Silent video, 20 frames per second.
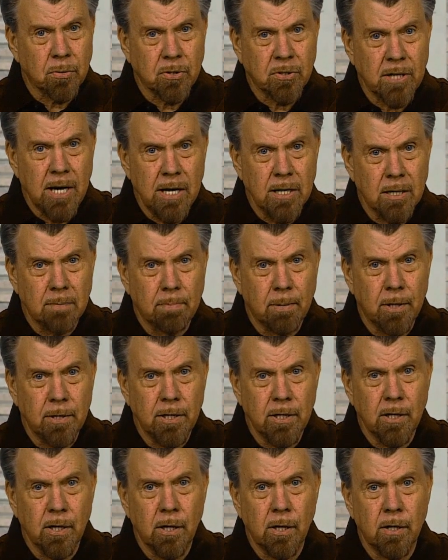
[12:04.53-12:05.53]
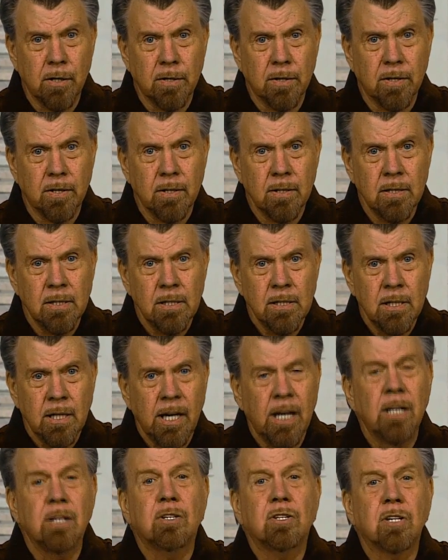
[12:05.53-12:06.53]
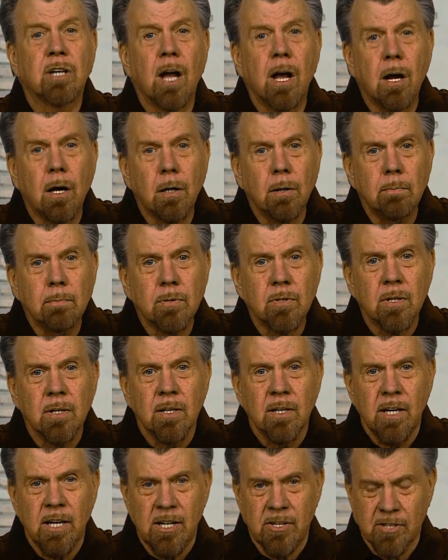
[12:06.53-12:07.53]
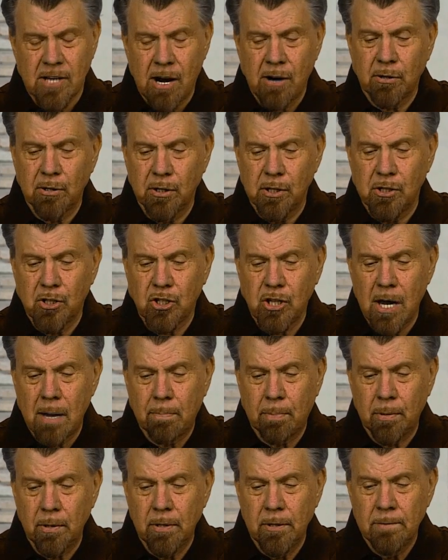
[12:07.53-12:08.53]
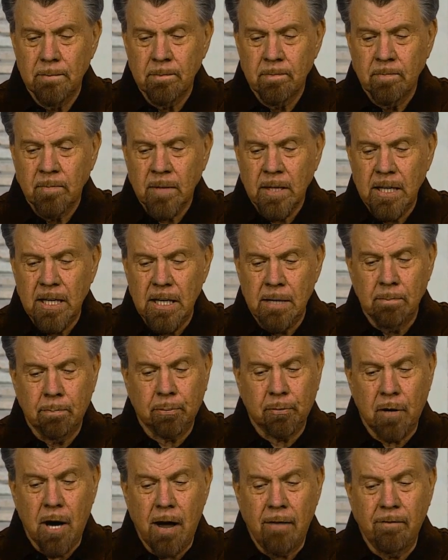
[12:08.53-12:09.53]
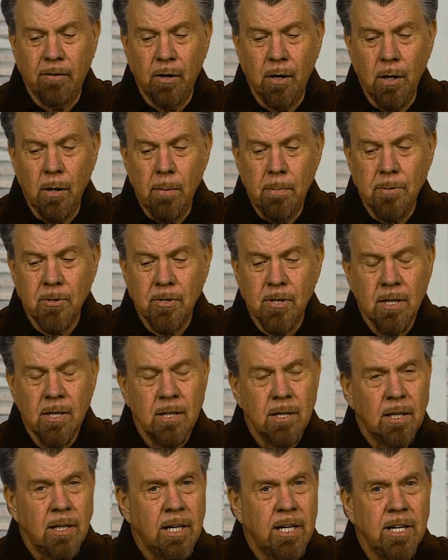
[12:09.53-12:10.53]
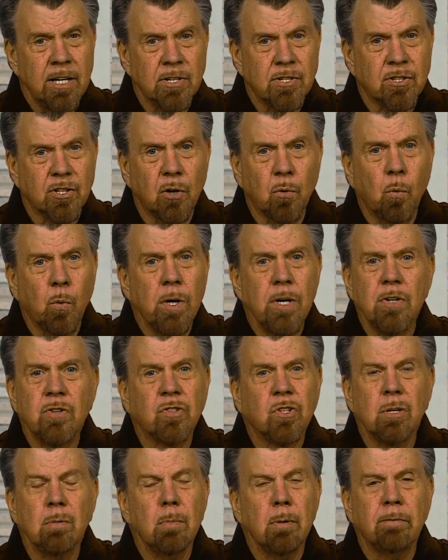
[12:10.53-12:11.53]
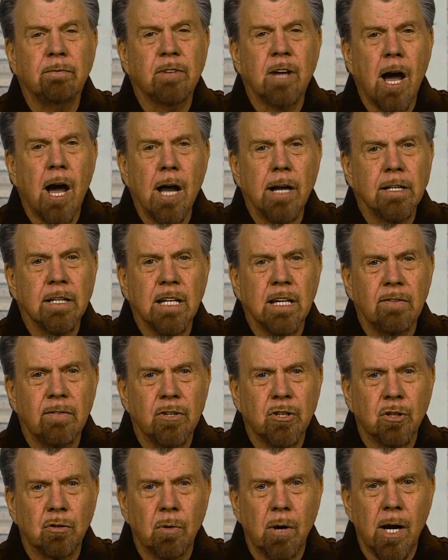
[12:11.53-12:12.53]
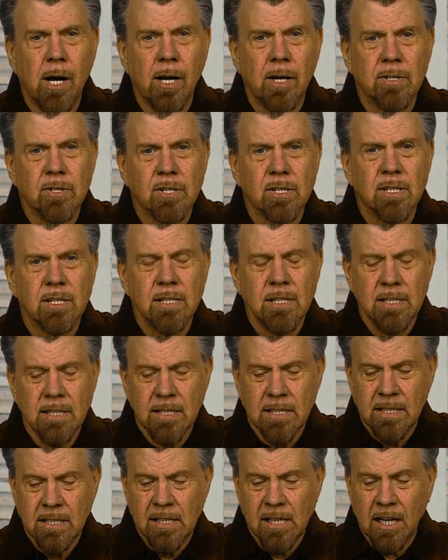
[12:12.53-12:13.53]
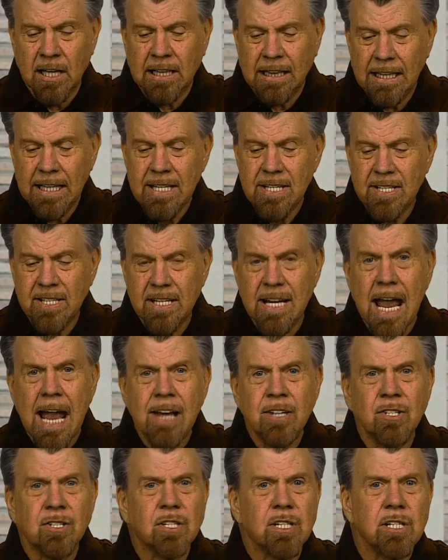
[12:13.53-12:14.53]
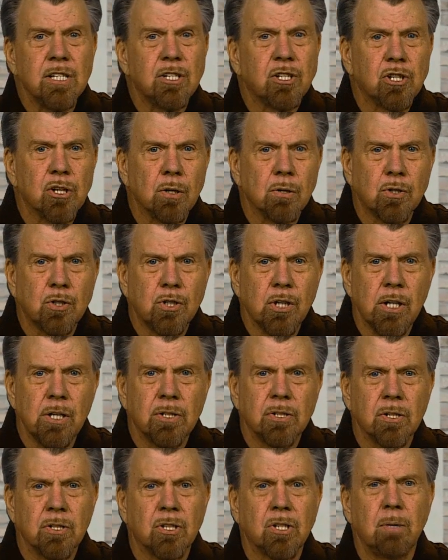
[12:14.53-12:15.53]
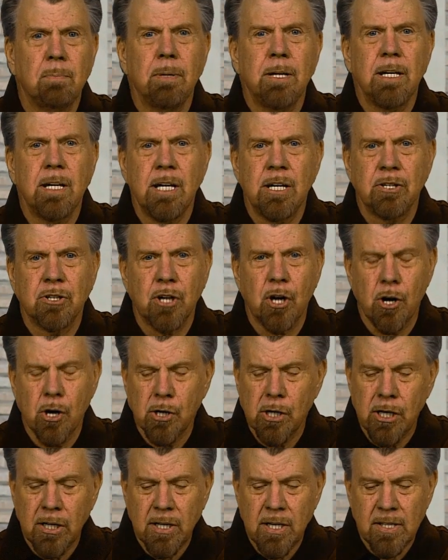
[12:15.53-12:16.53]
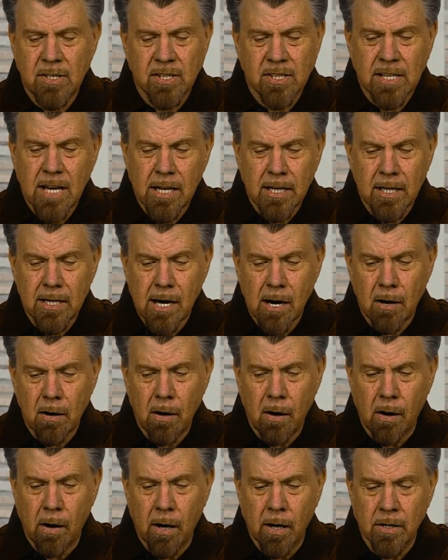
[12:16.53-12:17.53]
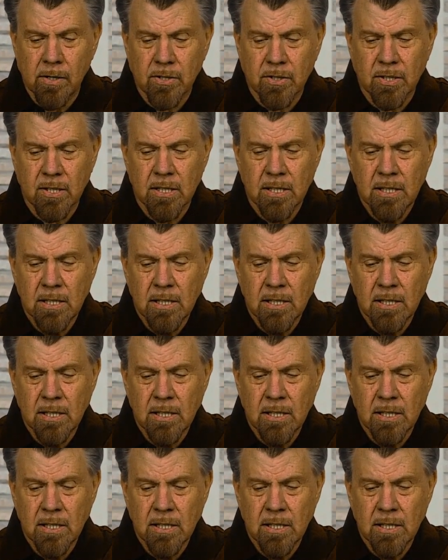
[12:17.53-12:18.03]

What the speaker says: stand upon the earth. In Psalms, He's our good shepherd. In Proverbs, He is the wisdom of God given to us. Ecclesiastes shows Jesus to be eternity set in our hearts.